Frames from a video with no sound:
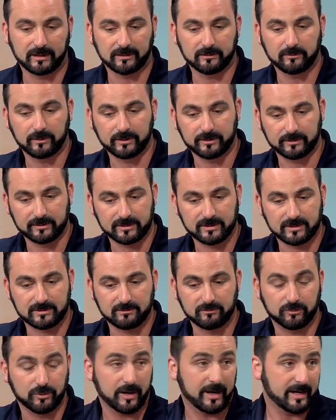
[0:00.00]
whether it's
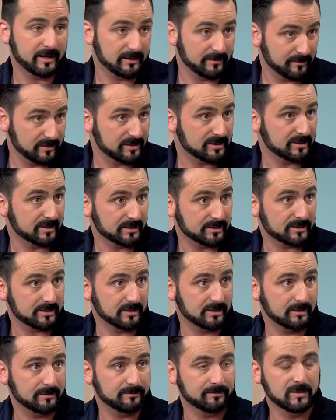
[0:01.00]
brand of the
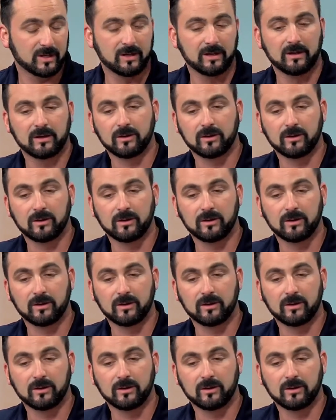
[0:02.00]
system